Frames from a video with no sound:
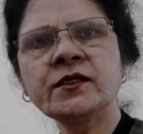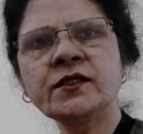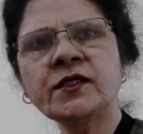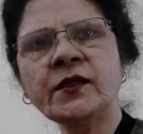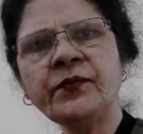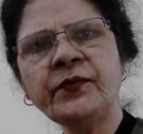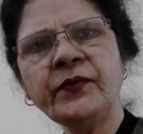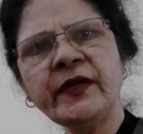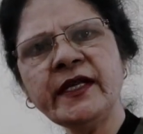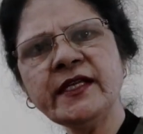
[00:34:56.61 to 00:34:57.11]

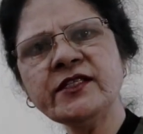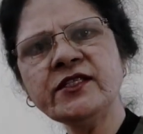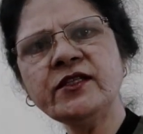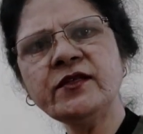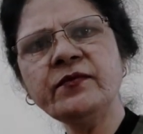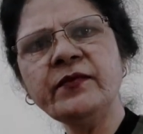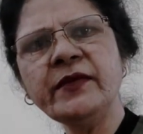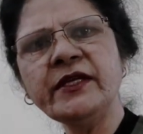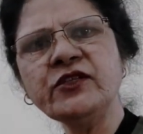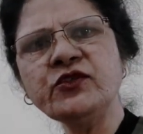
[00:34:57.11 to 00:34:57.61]

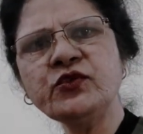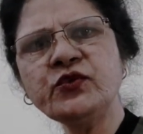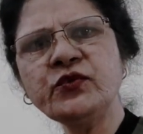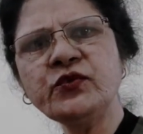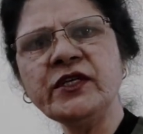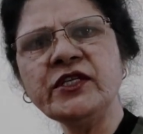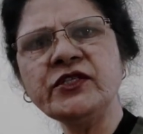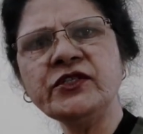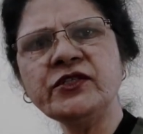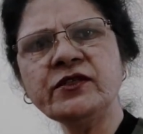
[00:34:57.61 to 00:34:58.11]
Suppressed
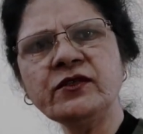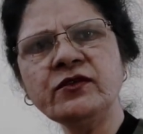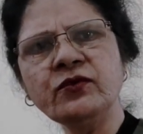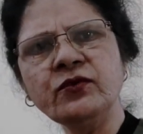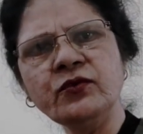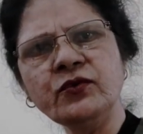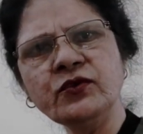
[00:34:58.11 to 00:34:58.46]
menstruation